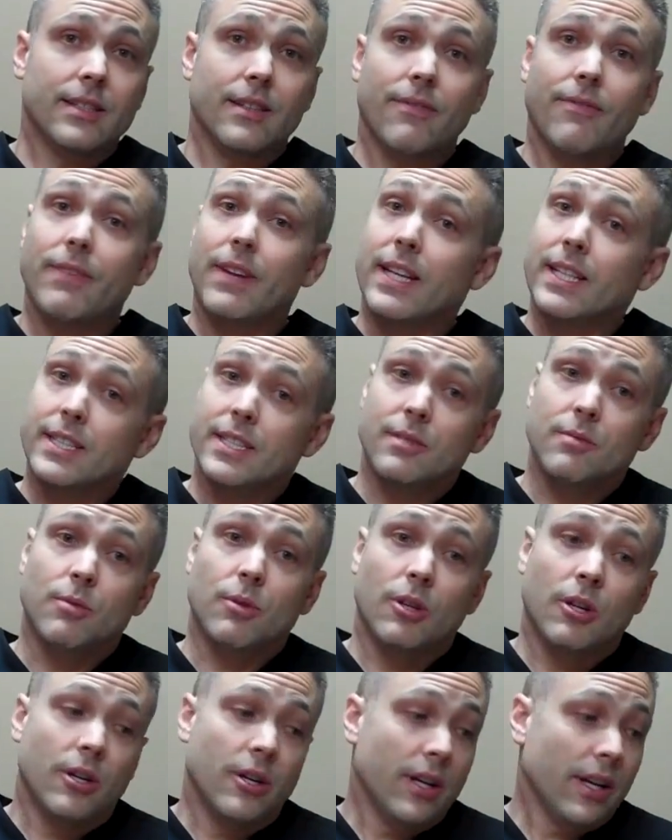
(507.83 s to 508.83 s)
is a fancy
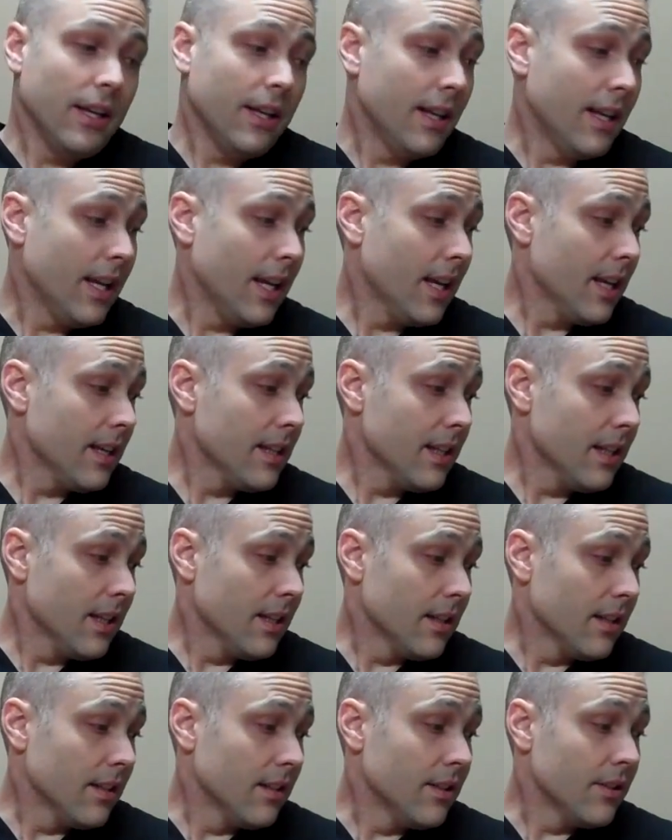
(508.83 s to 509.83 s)
word that
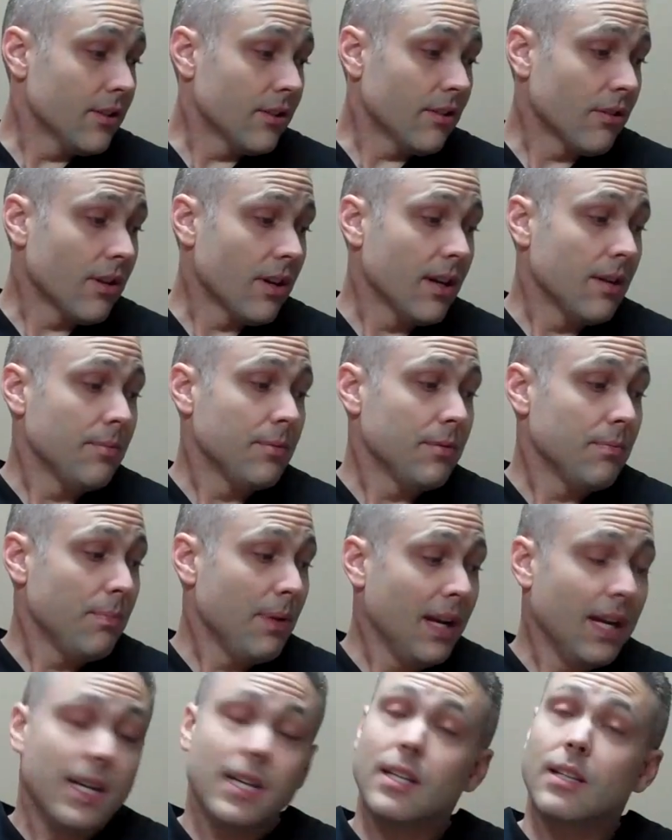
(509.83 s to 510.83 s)
describes
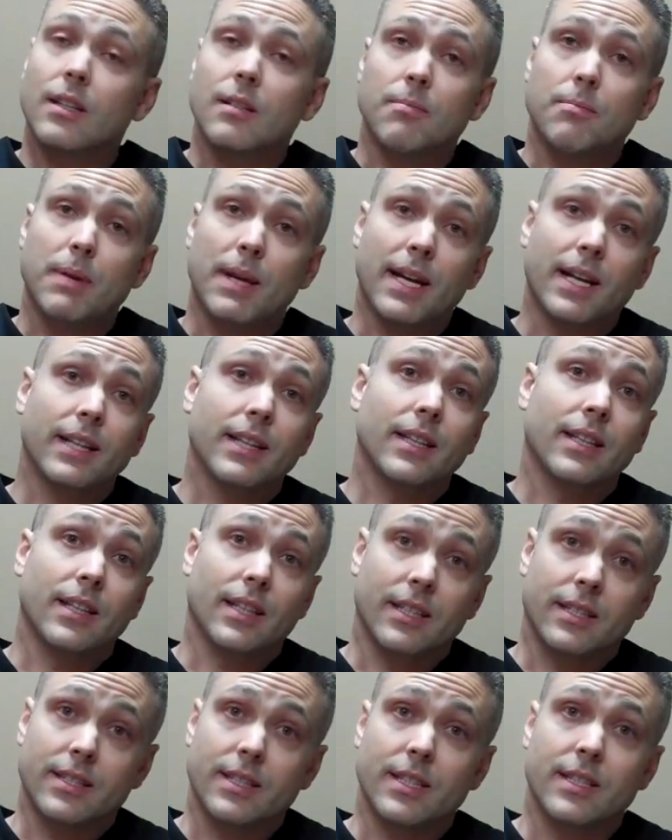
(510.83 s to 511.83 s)
pain in the back
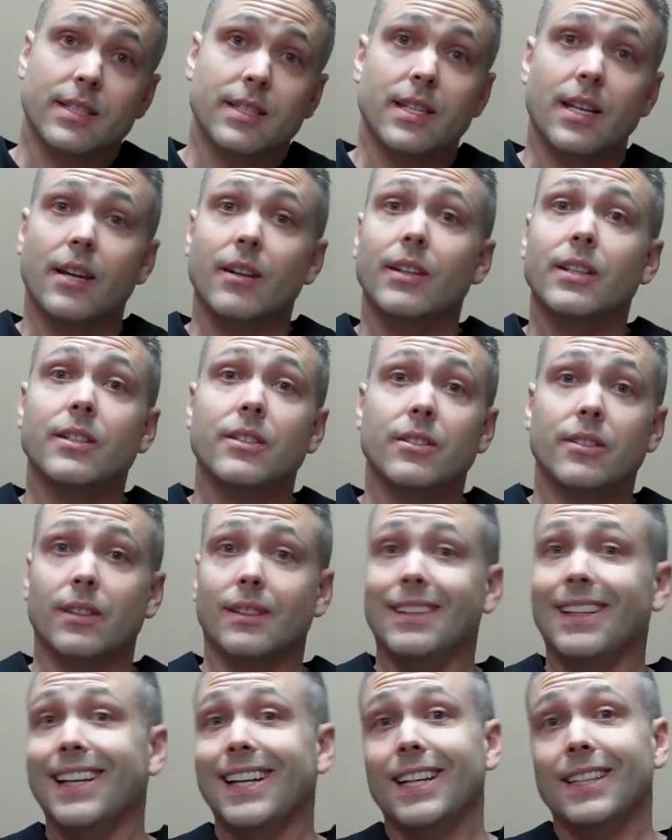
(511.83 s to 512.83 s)
that extends down into
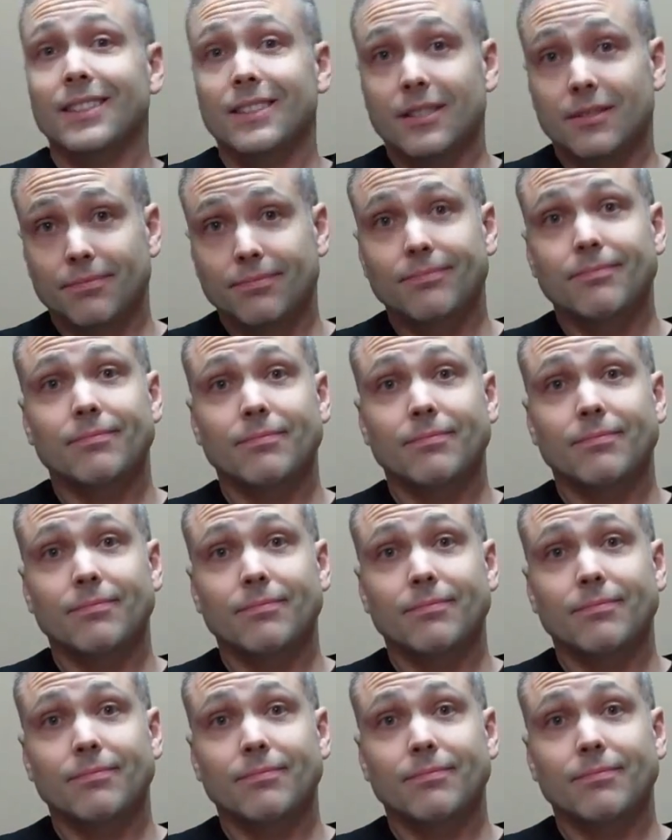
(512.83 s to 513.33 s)
the legs.